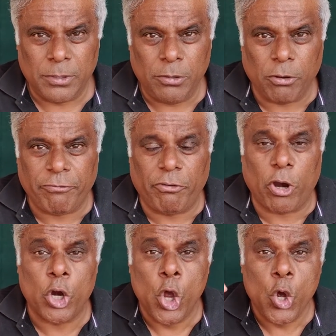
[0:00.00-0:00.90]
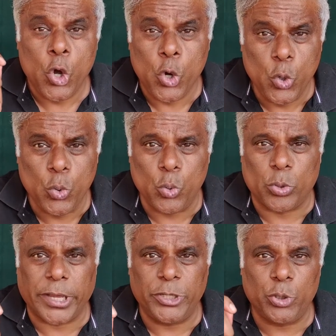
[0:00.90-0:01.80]
look for who
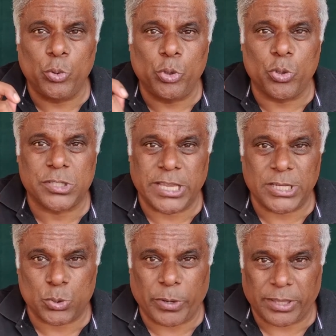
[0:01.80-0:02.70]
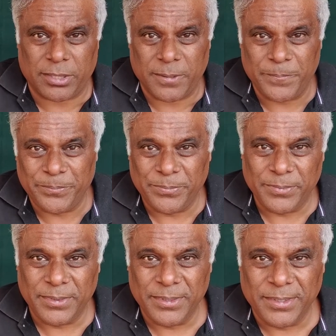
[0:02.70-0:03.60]
can you do those things with.
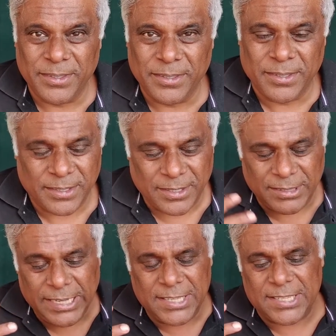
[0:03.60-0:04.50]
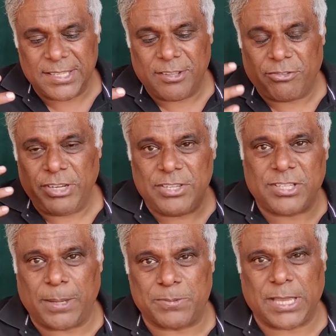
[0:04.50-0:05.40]
These three
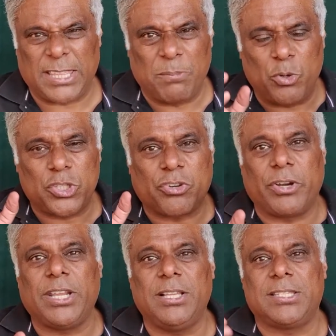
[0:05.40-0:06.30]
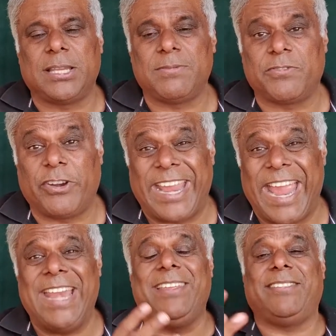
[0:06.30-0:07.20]
steps are the most critical steps for
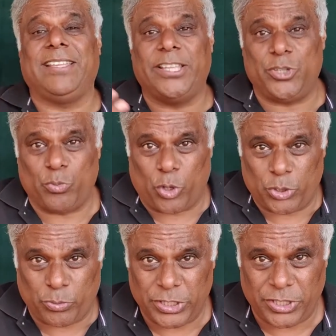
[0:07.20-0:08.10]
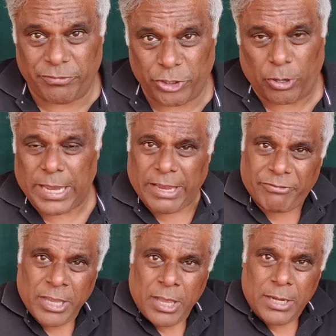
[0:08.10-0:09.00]
anything that you want to achieve in your
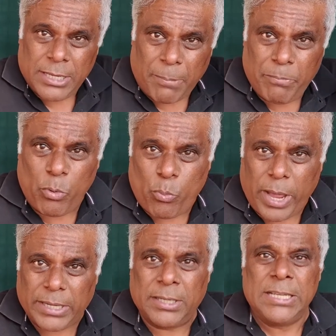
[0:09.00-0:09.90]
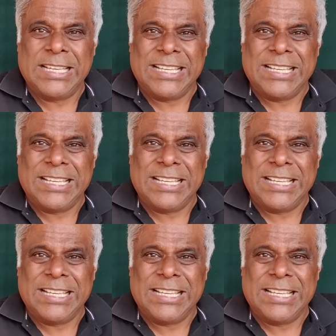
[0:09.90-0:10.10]
life. Number one,